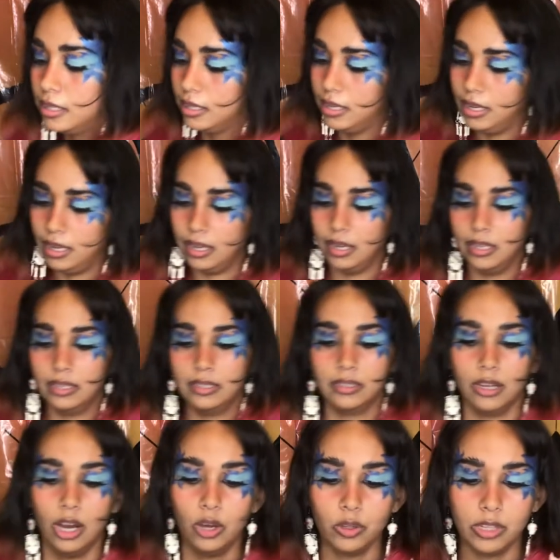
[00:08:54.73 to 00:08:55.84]
And,
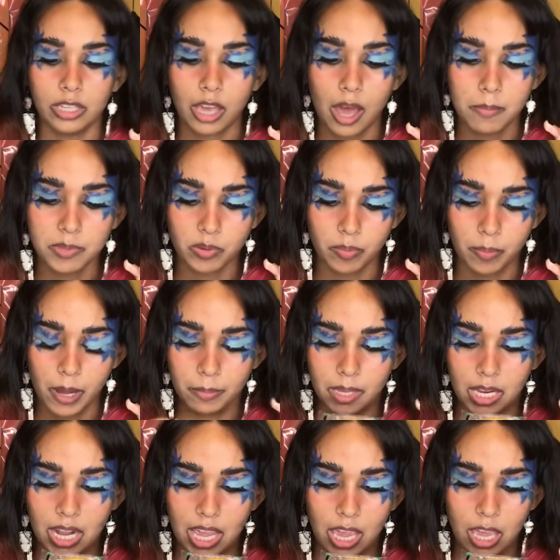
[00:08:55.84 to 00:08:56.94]
oh, it comes with
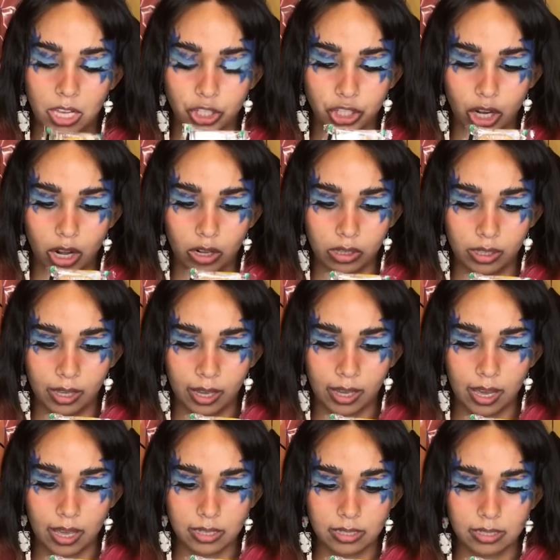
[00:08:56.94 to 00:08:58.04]
pumpkin and chocolate, I
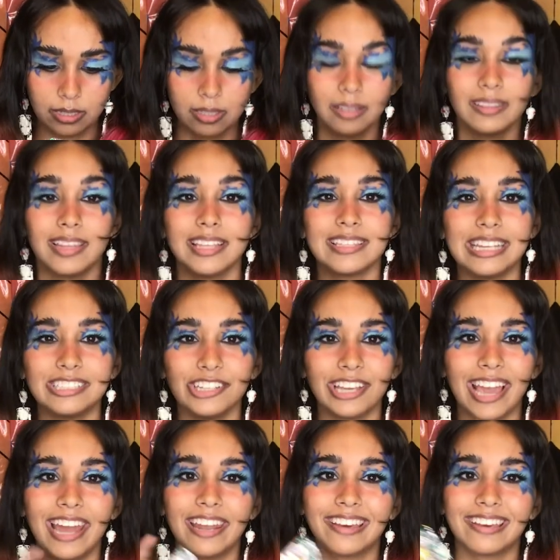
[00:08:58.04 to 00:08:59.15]
guess. That's actually
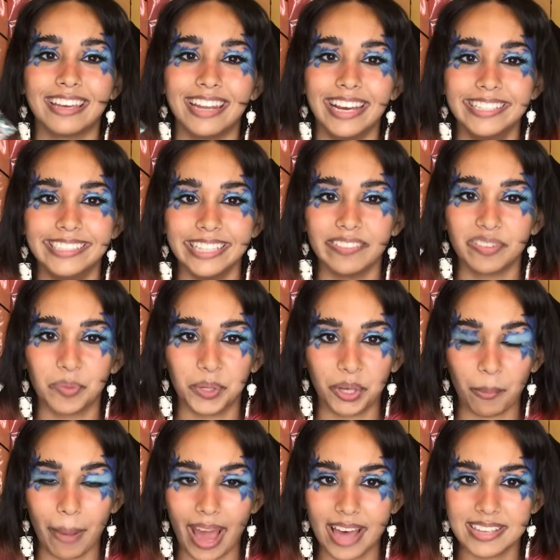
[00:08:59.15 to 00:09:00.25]
kind of a good idea for when
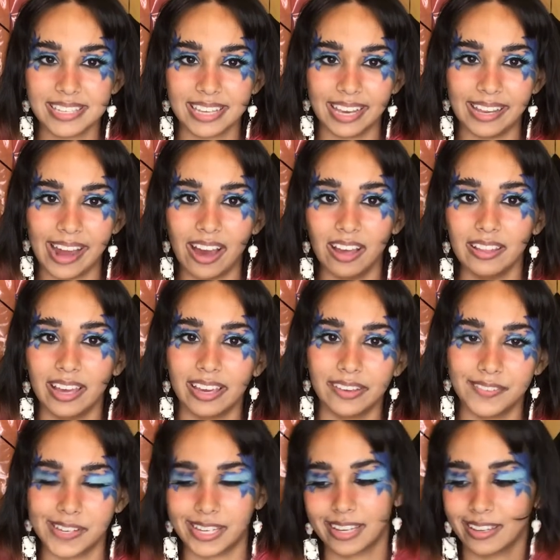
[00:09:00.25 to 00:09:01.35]
you're passing it out, like
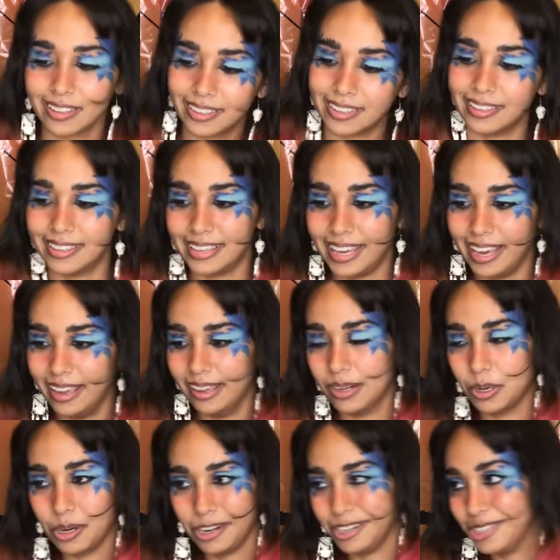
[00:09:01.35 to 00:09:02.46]
if a kid
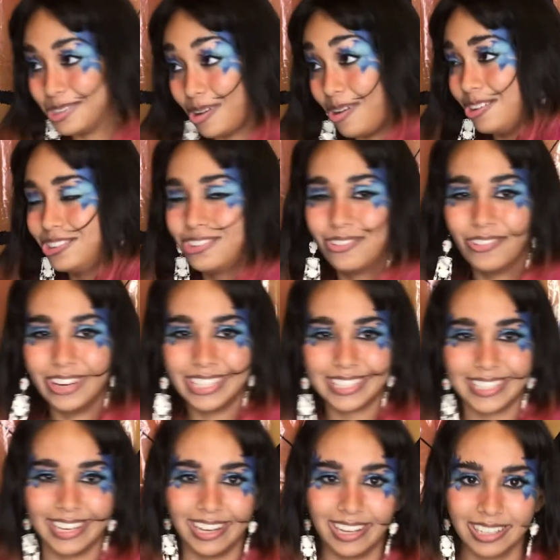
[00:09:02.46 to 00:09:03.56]
or an adult
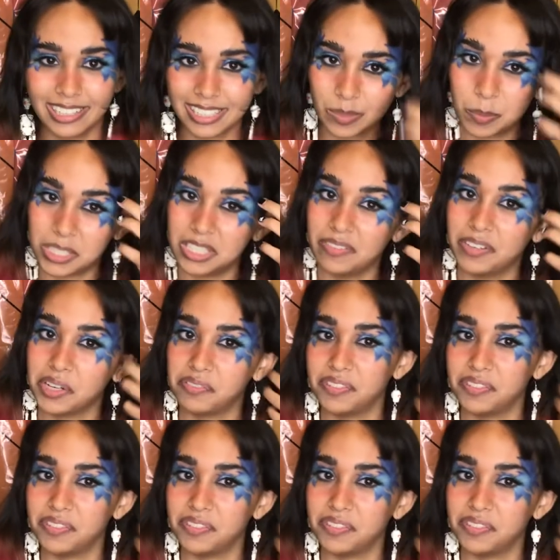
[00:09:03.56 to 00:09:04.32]
wants a specific